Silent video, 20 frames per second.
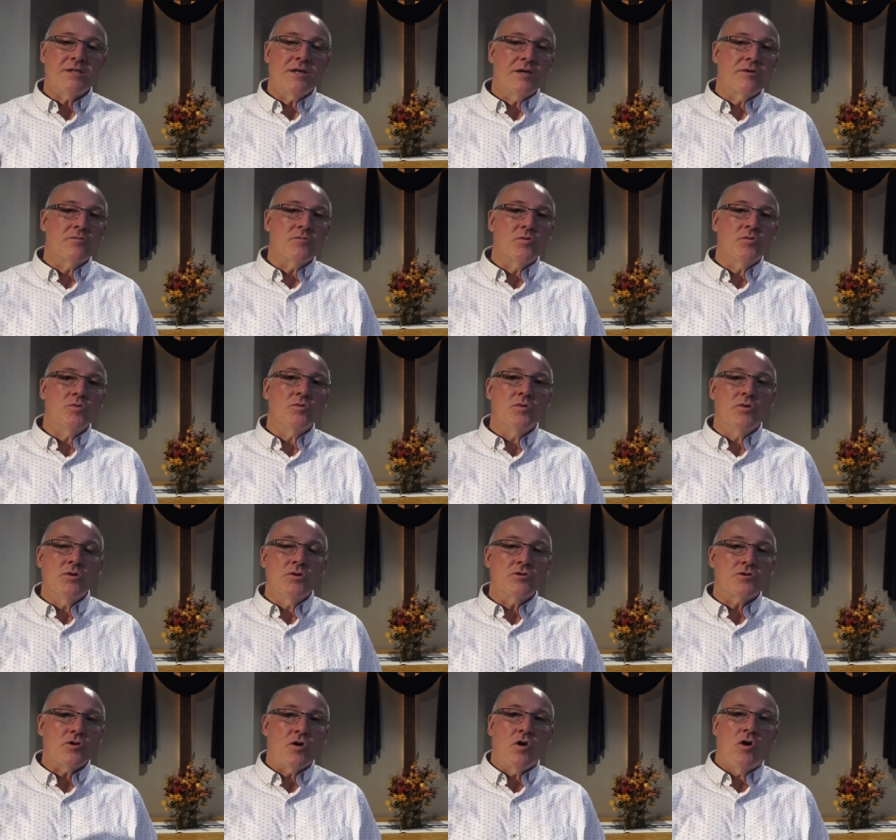and
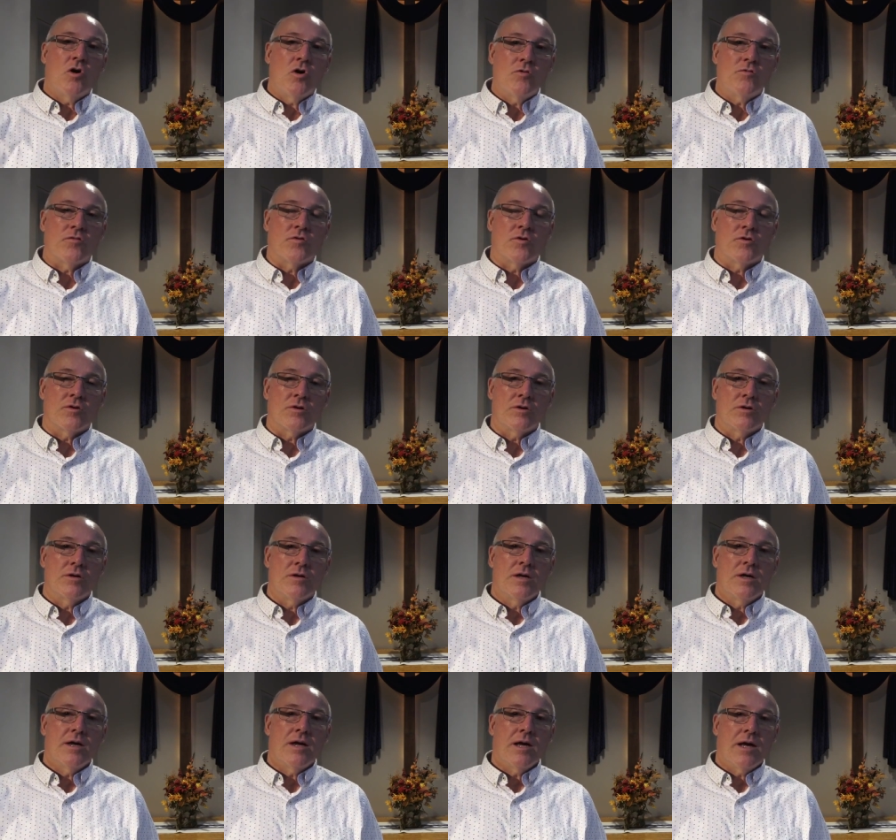rules over
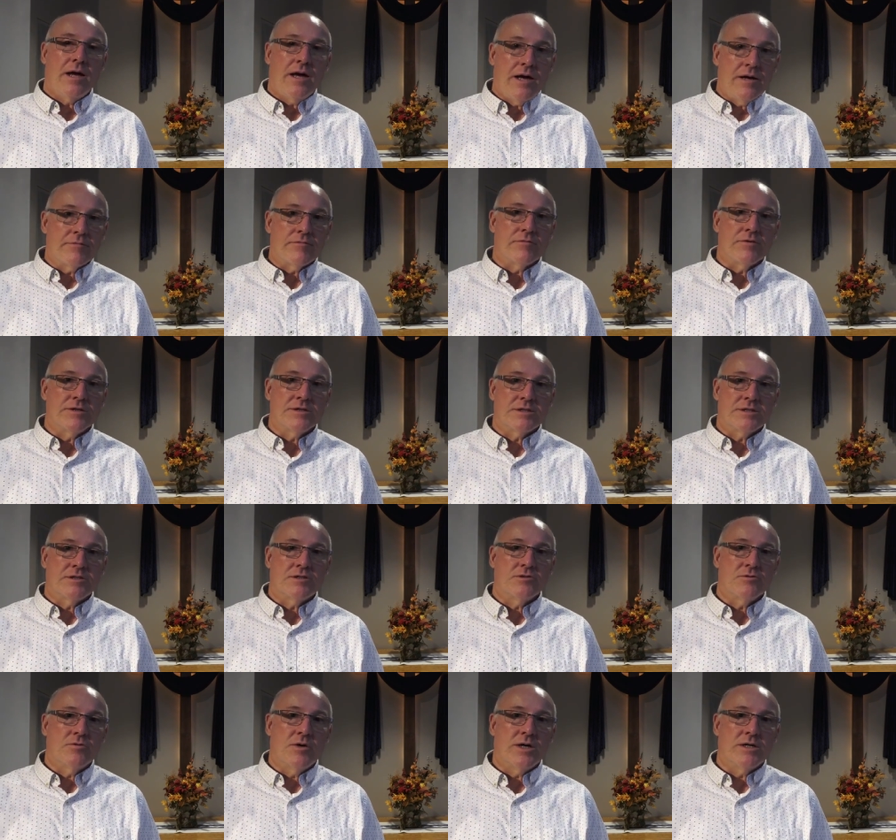every
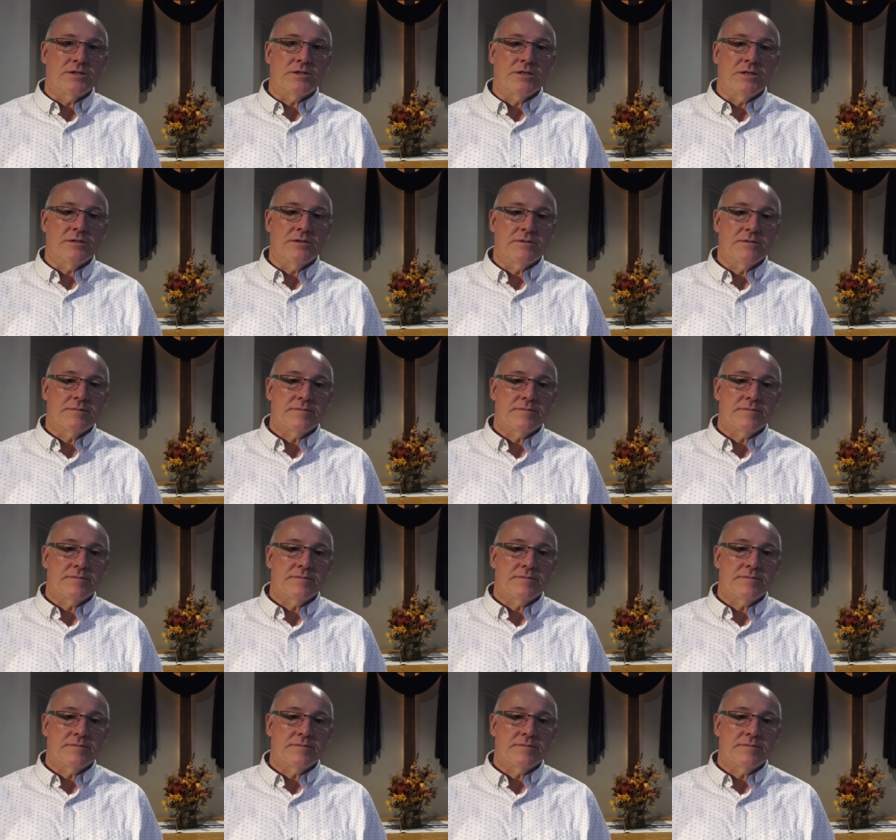situation.